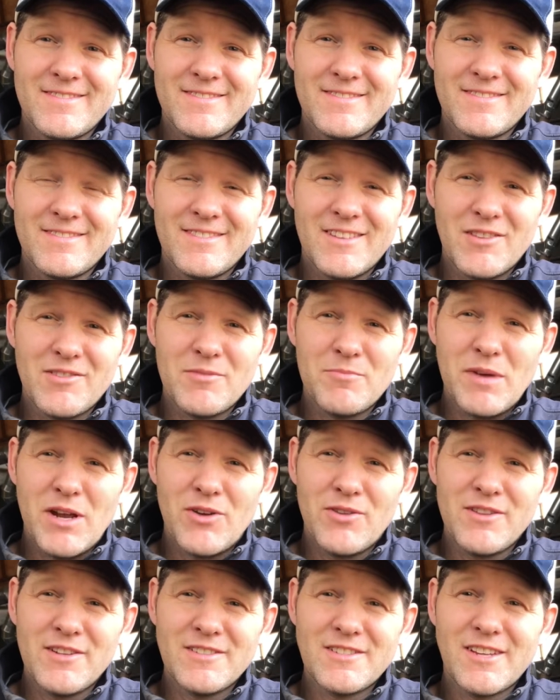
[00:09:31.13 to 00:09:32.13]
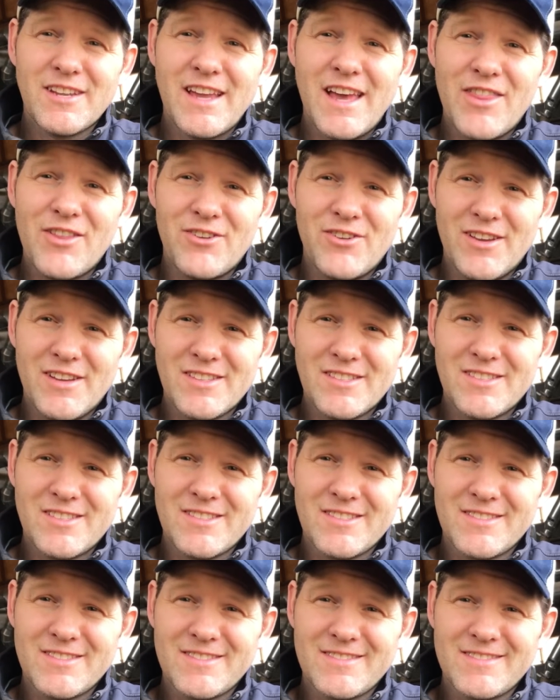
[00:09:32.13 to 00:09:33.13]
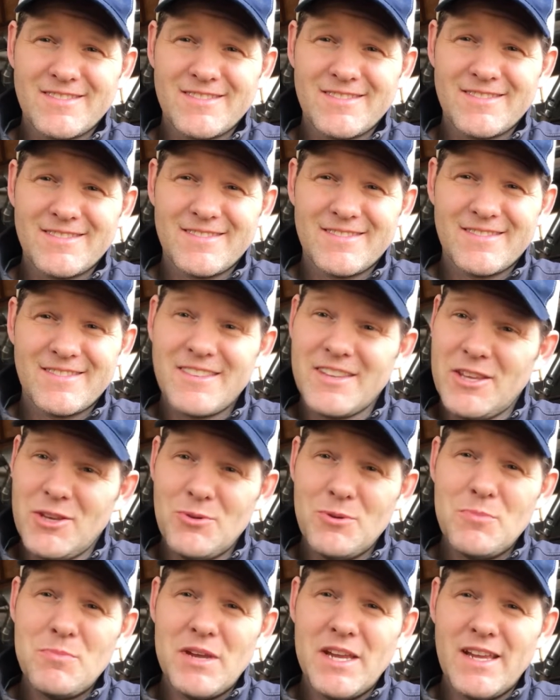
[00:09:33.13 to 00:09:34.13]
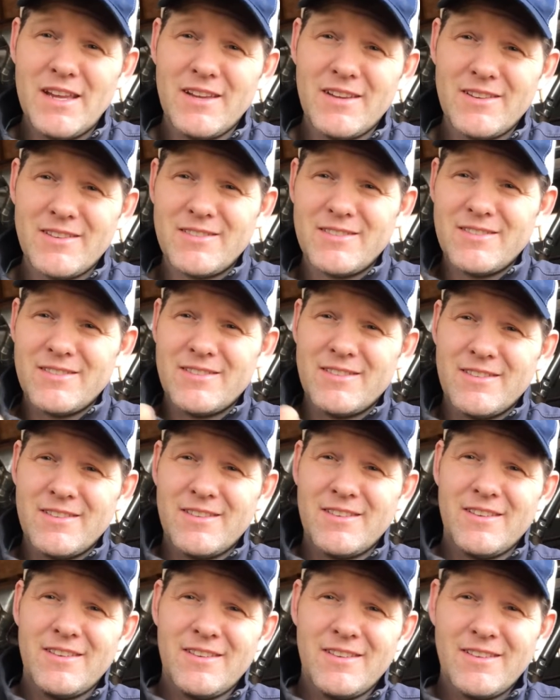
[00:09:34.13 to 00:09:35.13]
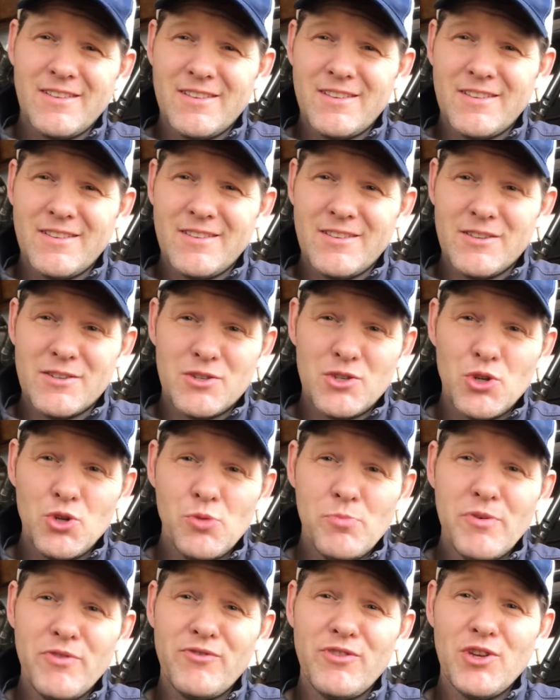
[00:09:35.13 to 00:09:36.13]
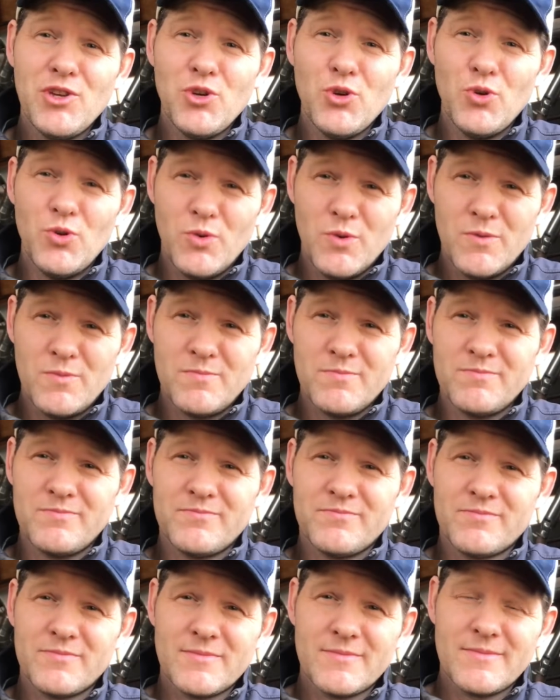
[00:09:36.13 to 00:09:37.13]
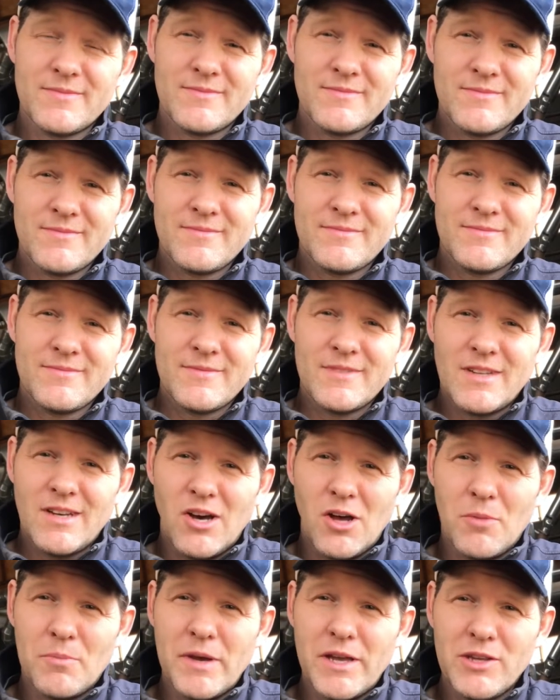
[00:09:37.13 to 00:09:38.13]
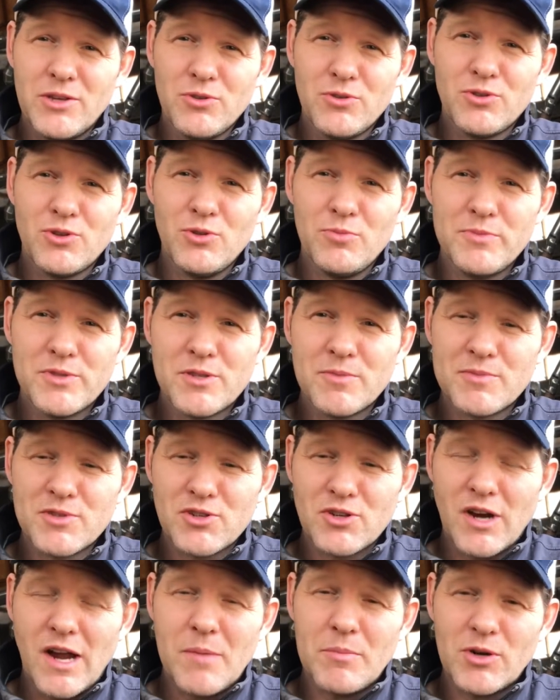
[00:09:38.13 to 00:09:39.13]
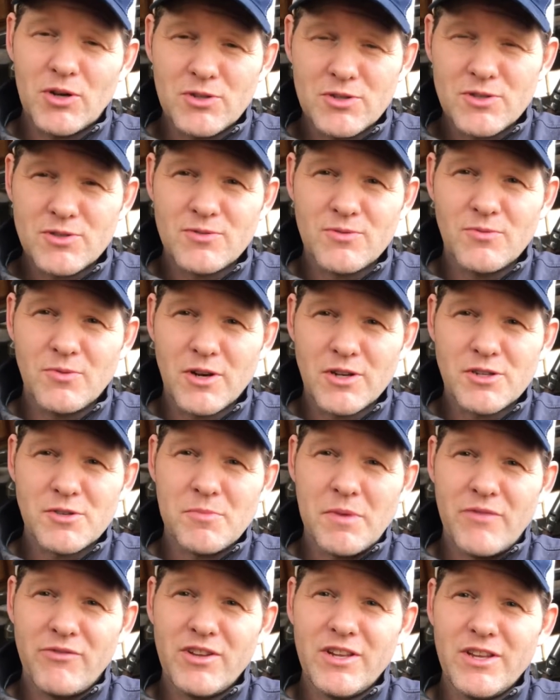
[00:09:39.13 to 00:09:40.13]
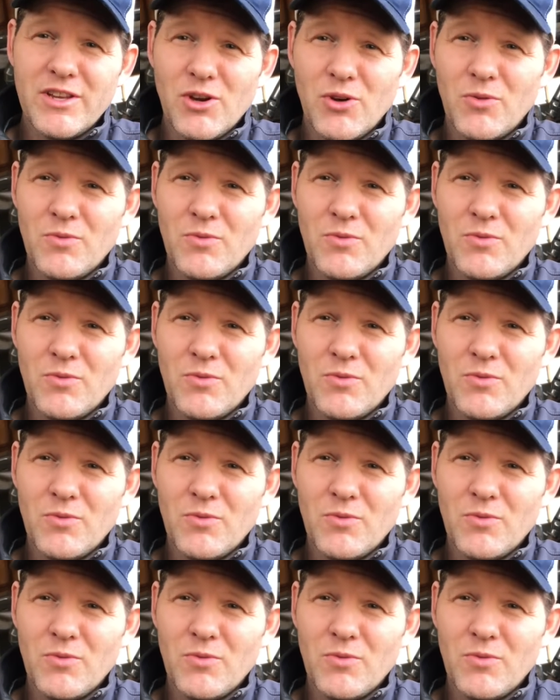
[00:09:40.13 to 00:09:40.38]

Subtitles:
Nothing better than togetherness. You and me. The tube of you. All my YouTube subscribers watching my video.